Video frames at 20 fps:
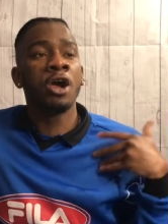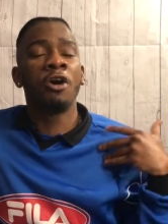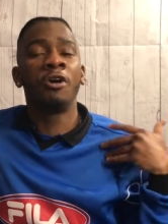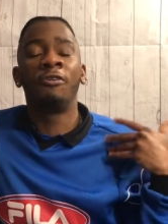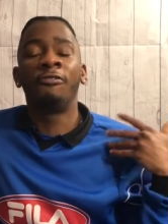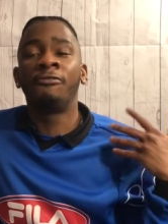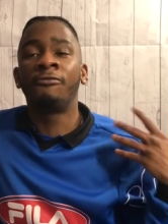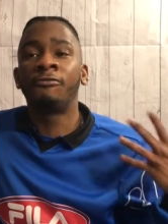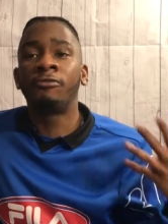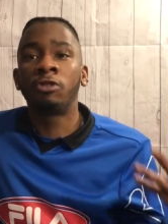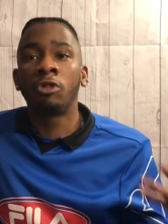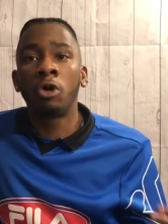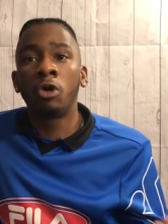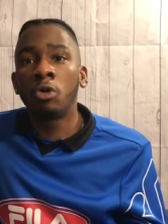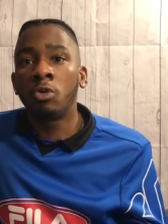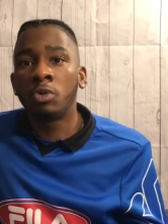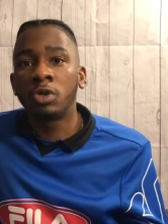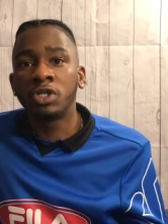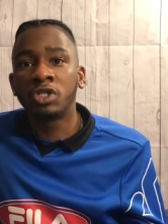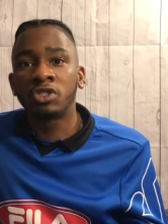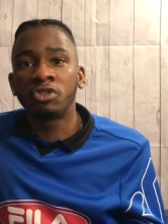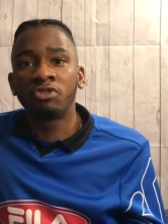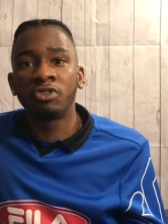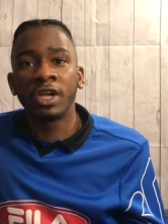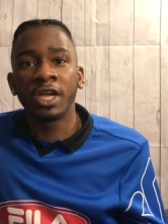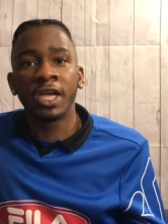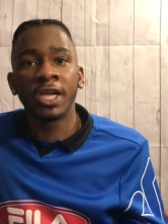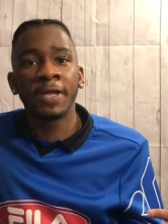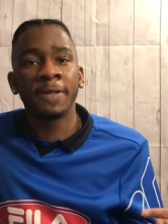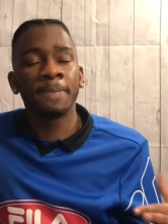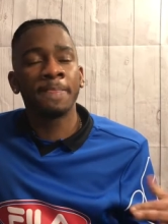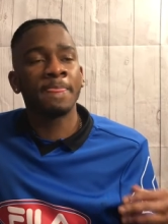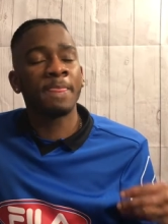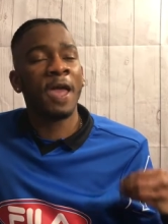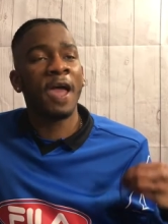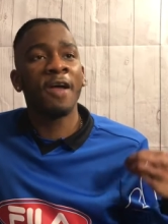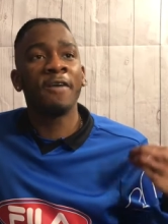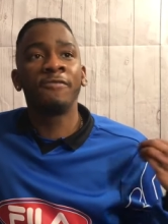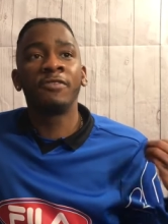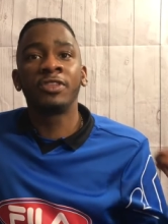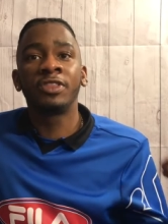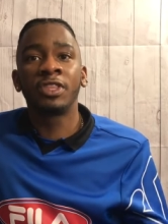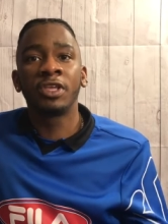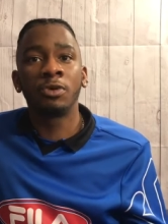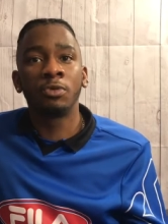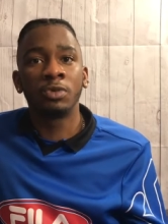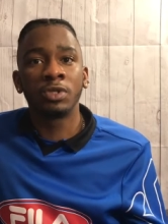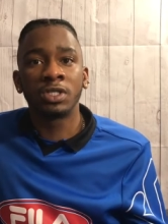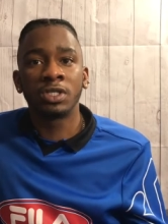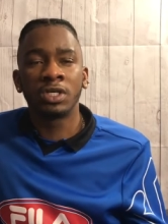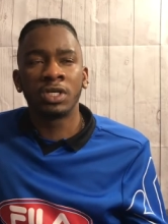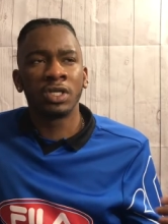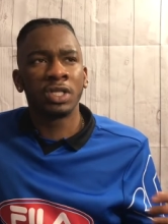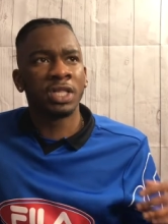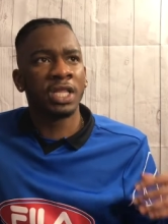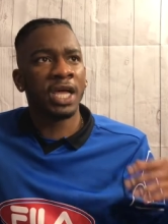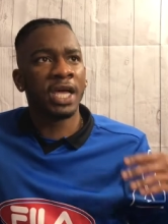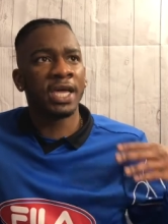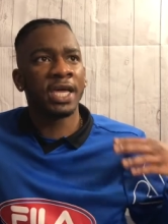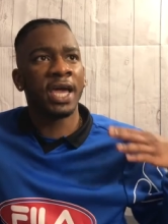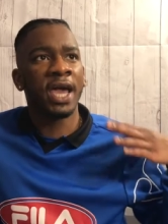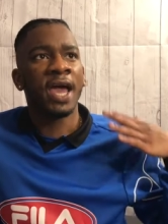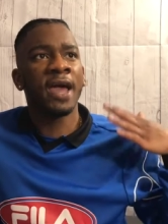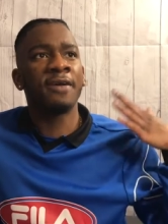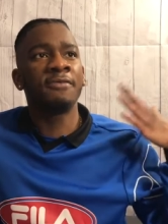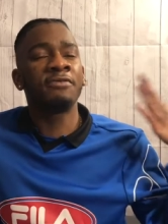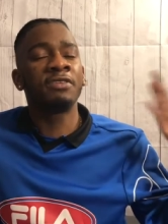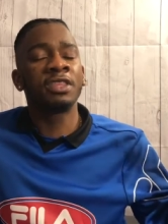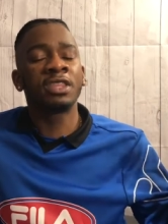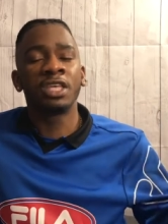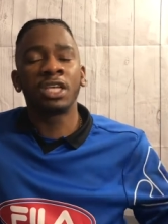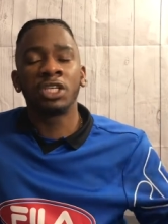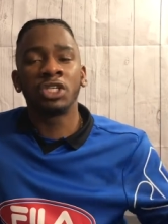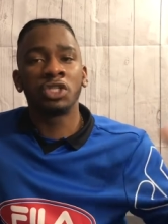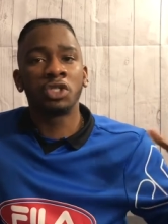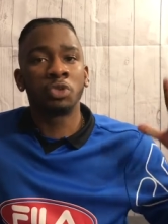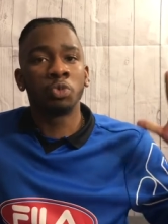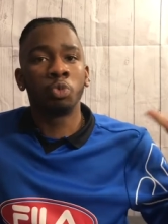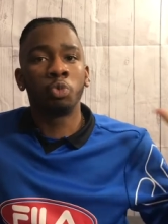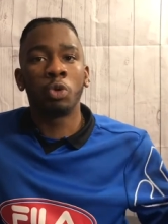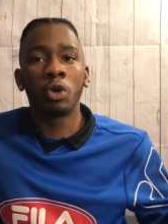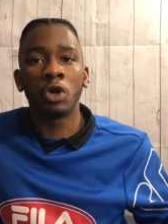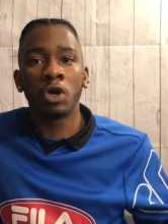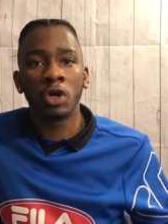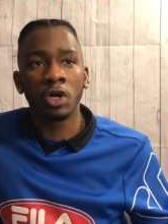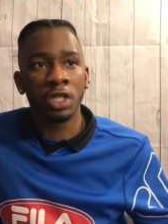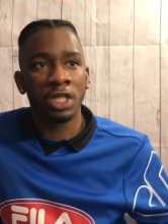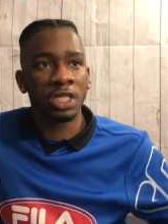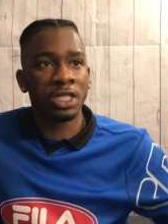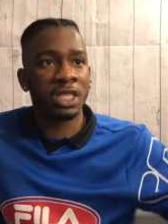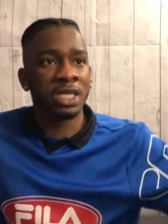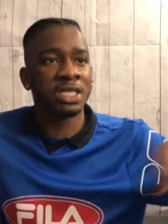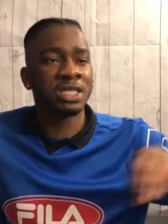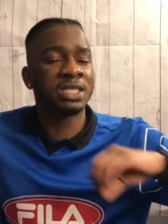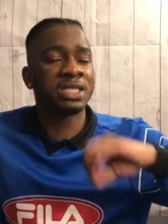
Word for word: Her flow was great everything was good. Like everything just worked. The